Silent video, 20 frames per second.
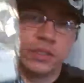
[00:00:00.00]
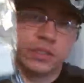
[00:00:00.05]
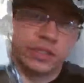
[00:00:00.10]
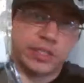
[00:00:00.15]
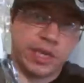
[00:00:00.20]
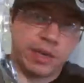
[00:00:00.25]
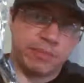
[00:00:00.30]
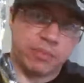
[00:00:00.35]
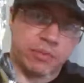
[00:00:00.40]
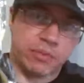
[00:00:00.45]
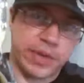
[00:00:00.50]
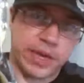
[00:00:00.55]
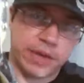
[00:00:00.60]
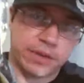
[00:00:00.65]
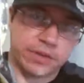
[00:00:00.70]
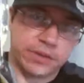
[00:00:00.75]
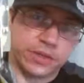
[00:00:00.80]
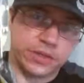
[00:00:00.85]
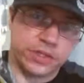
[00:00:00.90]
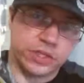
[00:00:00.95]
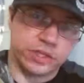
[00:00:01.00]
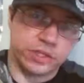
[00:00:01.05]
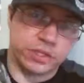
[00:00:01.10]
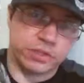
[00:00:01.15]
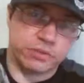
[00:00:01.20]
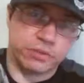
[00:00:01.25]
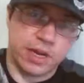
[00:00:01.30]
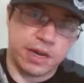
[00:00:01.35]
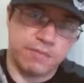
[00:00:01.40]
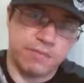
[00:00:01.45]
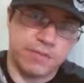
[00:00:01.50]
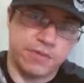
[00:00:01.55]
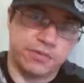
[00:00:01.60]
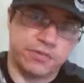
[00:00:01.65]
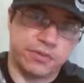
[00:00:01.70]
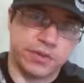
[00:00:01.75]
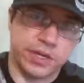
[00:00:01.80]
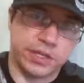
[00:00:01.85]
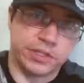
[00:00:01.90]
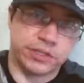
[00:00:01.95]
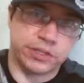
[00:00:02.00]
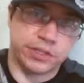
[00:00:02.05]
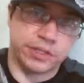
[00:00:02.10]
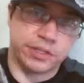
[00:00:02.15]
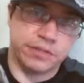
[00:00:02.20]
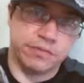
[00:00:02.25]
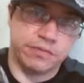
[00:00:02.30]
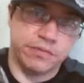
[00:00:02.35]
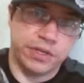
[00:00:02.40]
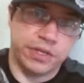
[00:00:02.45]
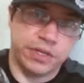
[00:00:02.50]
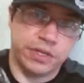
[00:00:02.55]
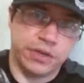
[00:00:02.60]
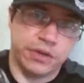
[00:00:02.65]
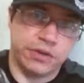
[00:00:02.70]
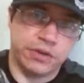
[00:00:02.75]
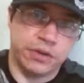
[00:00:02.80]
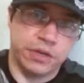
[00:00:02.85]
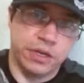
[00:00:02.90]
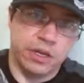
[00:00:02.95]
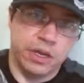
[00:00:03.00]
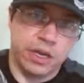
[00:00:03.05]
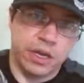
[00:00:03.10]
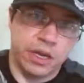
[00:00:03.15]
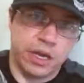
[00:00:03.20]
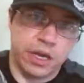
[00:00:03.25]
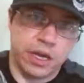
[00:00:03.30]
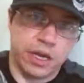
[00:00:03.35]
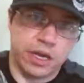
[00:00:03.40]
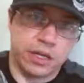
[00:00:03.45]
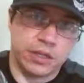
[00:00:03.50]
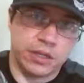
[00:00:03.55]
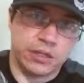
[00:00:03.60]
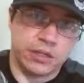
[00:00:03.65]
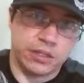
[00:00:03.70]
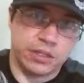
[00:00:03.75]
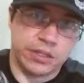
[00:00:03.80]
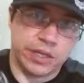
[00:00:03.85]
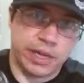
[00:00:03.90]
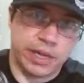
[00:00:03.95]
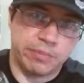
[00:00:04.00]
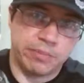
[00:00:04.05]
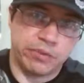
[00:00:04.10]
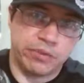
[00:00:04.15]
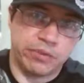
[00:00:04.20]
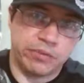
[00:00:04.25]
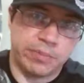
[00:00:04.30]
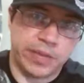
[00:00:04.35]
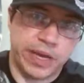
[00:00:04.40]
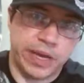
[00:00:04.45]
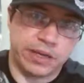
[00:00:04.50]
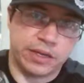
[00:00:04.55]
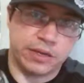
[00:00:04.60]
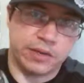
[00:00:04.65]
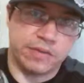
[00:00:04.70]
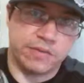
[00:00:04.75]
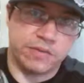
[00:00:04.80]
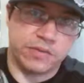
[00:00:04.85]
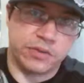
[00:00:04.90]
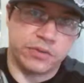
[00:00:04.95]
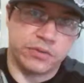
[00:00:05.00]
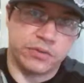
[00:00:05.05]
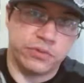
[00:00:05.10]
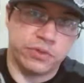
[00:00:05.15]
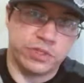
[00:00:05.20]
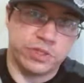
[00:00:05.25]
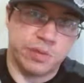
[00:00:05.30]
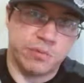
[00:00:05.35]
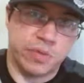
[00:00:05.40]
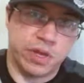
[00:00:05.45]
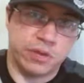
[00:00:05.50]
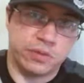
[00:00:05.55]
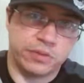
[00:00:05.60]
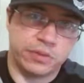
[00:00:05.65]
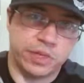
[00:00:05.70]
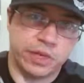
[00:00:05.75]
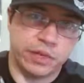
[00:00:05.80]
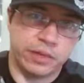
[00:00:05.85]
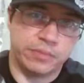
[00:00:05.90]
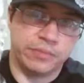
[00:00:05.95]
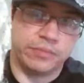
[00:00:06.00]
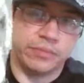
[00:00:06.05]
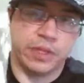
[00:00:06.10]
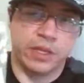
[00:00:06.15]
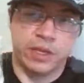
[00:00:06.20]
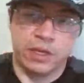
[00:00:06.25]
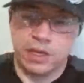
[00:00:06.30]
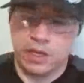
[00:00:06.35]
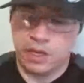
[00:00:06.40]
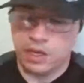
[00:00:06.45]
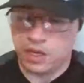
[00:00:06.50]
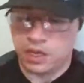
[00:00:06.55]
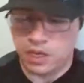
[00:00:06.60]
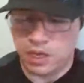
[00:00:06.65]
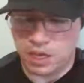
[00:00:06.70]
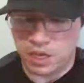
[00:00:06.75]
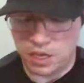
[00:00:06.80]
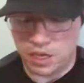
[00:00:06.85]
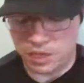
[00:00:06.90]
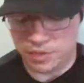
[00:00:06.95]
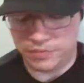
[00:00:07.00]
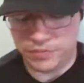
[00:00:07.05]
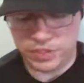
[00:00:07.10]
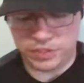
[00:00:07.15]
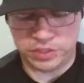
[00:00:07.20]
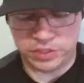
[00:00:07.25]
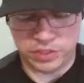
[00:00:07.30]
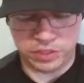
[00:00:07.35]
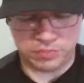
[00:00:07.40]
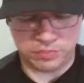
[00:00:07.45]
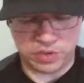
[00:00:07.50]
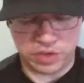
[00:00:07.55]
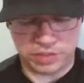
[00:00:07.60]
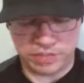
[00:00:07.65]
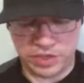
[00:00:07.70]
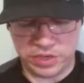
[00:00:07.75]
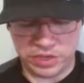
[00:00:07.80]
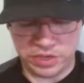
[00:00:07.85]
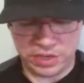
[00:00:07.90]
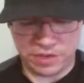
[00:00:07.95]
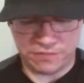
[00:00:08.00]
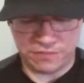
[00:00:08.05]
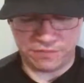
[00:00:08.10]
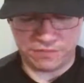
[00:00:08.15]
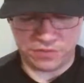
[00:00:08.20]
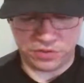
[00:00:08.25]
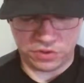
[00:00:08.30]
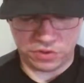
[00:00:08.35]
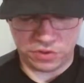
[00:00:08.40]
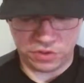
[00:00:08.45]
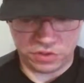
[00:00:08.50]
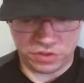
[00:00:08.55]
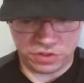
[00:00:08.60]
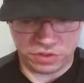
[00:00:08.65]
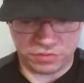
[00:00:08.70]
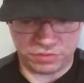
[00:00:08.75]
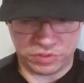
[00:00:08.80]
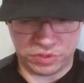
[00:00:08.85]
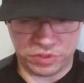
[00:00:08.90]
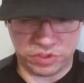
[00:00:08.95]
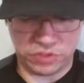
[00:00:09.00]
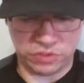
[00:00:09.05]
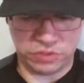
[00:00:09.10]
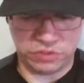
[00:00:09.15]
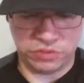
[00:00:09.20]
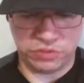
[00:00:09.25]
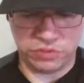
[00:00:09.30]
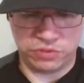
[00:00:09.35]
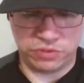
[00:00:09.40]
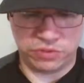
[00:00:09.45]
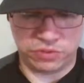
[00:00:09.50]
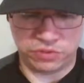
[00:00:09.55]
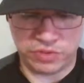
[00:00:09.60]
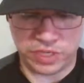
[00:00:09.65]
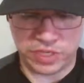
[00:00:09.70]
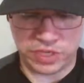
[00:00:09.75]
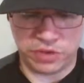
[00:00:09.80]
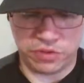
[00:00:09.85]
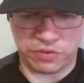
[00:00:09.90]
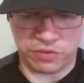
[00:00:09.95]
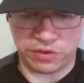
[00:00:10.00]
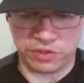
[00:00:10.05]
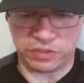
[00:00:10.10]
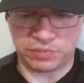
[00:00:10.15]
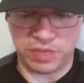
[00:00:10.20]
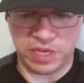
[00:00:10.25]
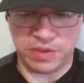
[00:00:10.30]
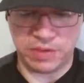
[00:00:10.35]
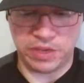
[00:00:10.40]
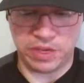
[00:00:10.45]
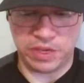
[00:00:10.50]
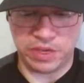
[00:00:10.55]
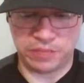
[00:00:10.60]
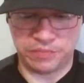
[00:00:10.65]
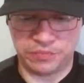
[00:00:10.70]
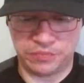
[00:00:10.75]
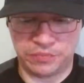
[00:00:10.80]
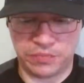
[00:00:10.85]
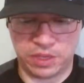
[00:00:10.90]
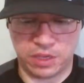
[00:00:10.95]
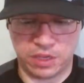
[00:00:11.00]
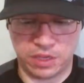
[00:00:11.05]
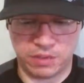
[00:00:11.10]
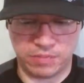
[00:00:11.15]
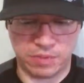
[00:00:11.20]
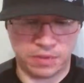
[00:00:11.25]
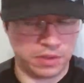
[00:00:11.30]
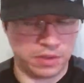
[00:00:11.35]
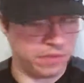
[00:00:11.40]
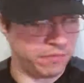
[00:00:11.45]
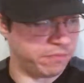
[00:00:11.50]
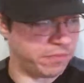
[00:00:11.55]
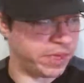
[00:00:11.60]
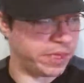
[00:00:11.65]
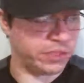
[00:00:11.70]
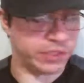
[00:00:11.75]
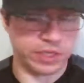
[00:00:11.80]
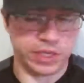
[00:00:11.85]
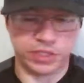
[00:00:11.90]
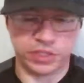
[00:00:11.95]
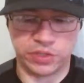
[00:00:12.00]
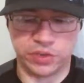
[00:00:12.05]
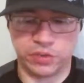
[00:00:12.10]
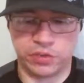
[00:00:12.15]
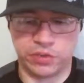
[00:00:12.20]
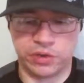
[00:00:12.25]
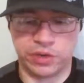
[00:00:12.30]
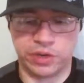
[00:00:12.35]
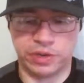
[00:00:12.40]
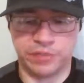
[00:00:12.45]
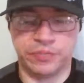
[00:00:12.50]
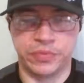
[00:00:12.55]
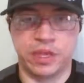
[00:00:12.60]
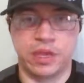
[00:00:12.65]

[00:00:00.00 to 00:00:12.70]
a sample pack that just arrived before I started the video, and it's a sample pack of Cruz de Malta. This is probably enough for 2-3 gourds maybe, of my size gourd,